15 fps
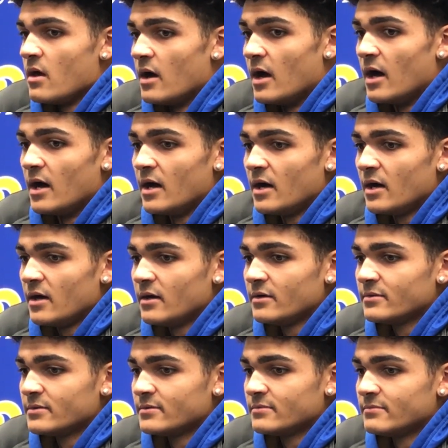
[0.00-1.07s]
Uh,
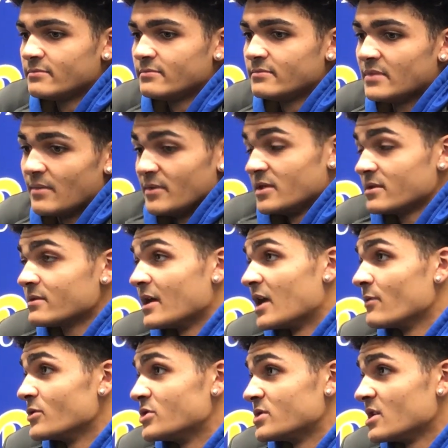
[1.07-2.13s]
I mean, kind
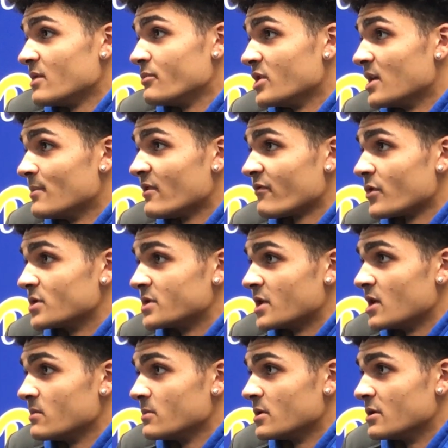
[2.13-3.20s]
of what you said, playing my first
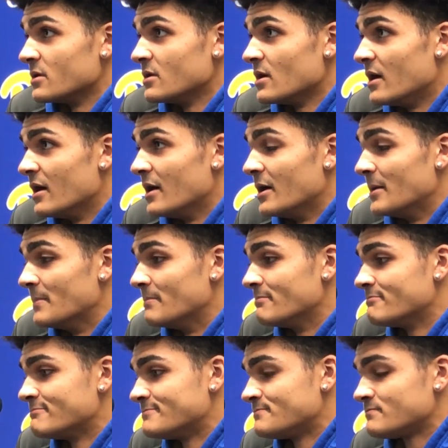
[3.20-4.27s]
game here. Um,
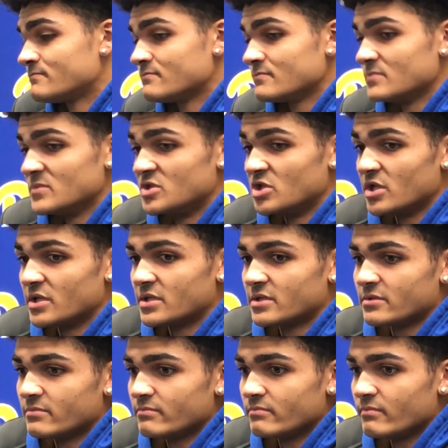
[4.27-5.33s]

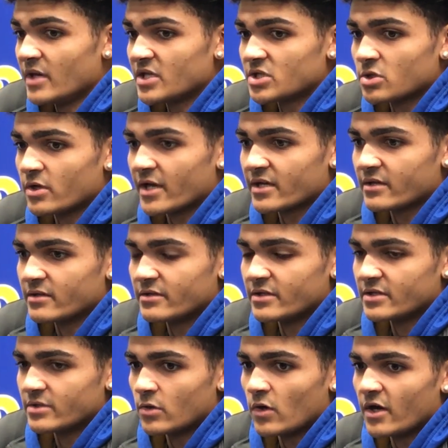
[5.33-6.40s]
just make sure I can
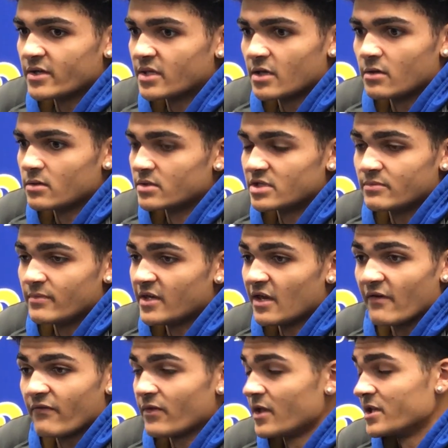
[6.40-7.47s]
just go out there and just be
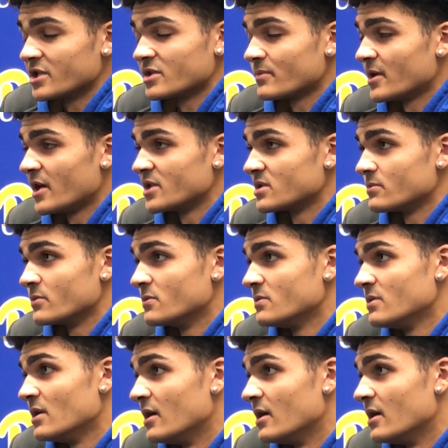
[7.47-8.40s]
athletic as possible.